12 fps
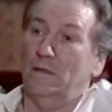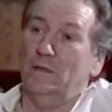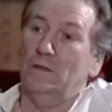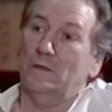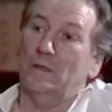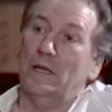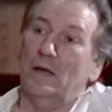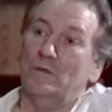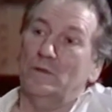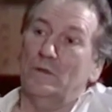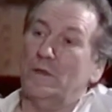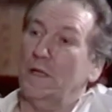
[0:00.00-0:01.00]
You can now
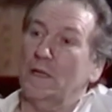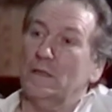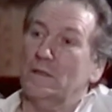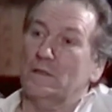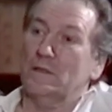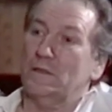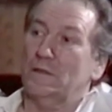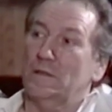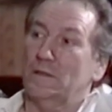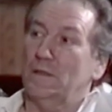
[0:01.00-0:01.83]
do things